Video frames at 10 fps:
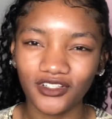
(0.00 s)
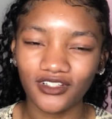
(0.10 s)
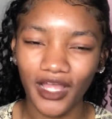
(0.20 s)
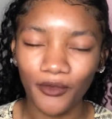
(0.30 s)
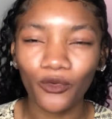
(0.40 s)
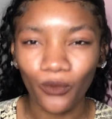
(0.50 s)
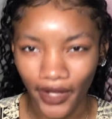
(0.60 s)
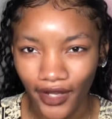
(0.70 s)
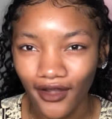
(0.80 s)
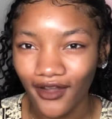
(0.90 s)
I'm
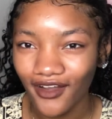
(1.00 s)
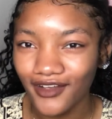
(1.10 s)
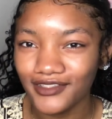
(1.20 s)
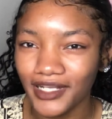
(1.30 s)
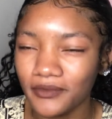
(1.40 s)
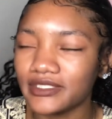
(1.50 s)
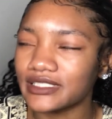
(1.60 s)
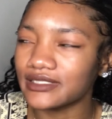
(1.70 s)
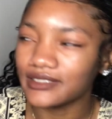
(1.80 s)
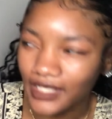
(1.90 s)
aware that I'm
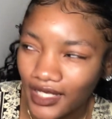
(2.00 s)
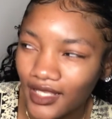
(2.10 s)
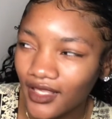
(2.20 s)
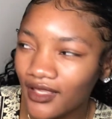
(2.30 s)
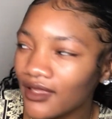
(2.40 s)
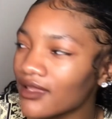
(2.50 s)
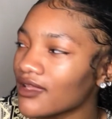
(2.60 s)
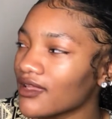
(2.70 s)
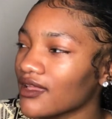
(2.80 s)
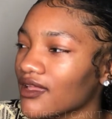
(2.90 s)
skinny,
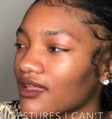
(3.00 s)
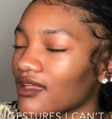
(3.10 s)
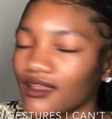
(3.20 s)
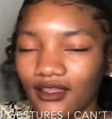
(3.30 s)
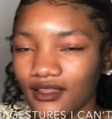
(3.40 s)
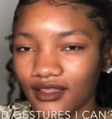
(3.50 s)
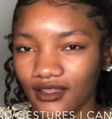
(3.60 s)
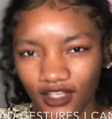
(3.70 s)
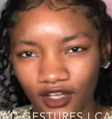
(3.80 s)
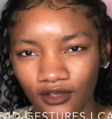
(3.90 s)
you
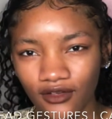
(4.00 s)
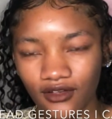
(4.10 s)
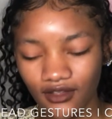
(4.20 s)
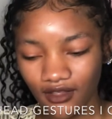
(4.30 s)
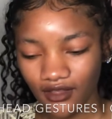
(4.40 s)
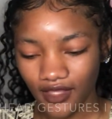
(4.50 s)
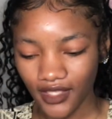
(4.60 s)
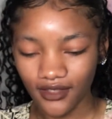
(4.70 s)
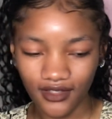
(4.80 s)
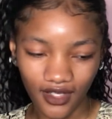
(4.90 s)
know? Like,
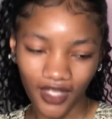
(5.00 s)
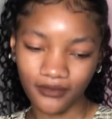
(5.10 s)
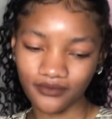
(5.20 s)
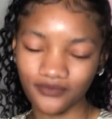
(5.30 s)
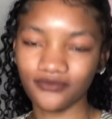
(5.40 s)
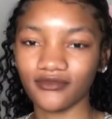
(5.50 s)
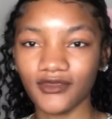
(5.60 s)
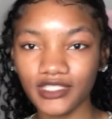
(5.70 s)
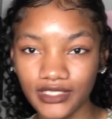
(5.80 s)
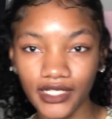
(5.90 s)
I'm
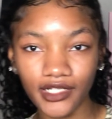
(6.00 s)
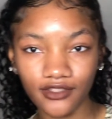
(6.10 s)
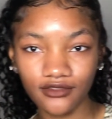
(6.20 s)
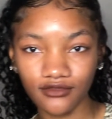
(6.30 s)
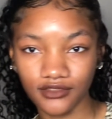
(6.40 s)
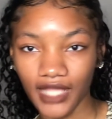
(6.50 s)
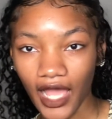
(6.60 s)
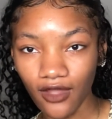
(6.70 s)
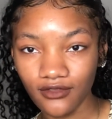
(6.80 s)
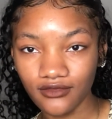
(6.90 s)
sitting down